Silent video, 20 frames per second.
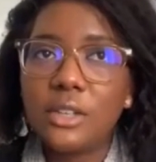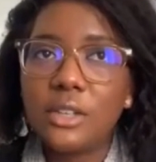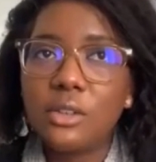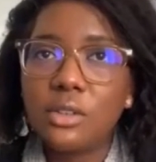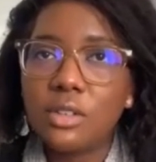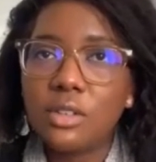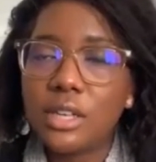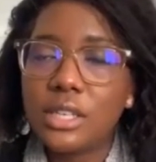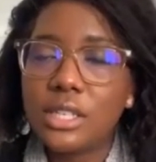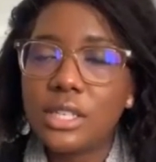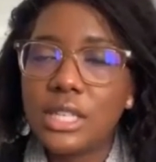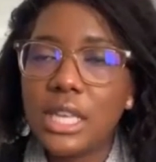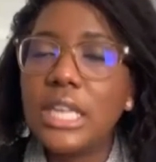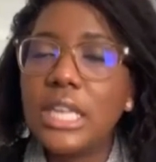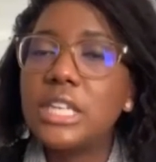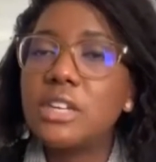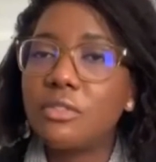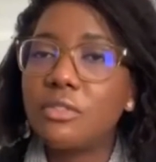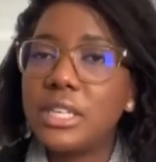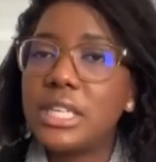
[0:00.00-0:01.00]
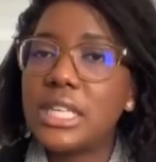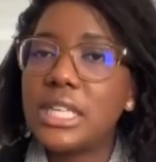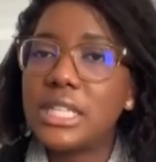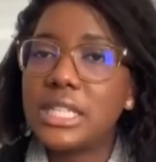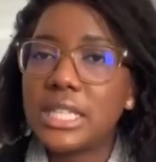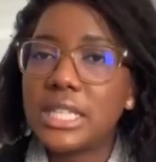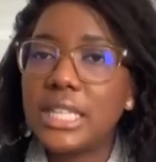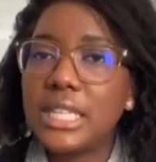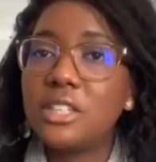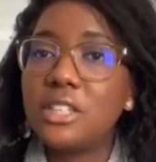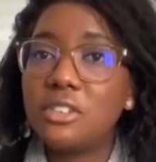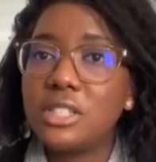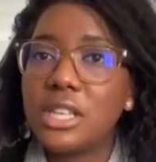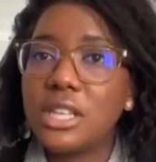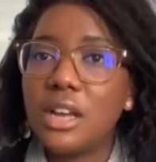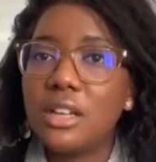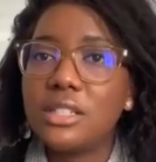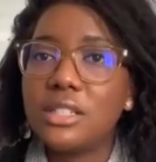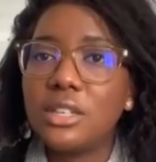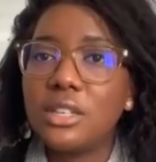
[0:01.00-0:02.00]
And you start seeing different
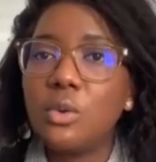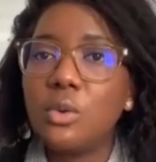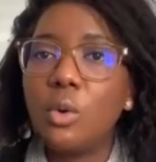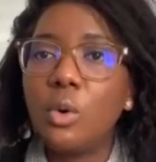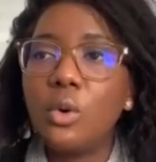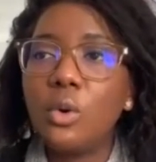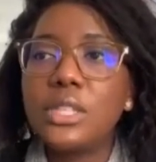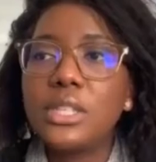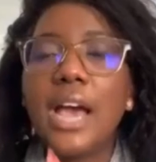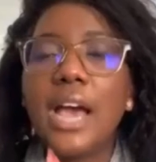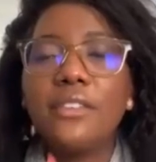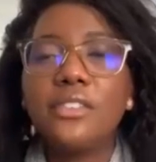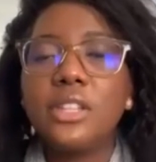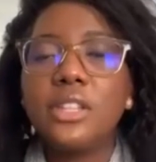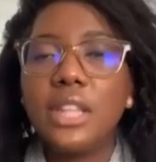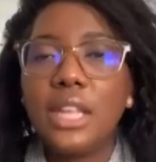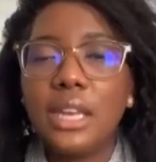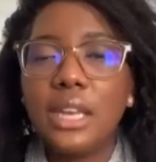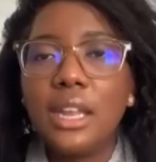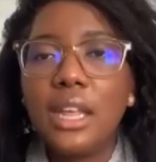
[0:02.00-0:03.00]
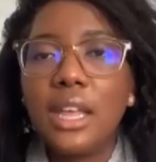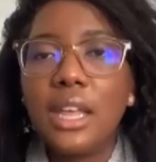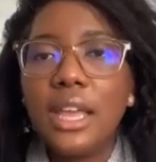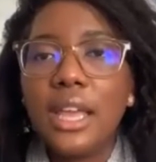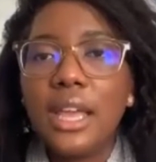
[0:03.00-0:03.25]
results, and you always have to then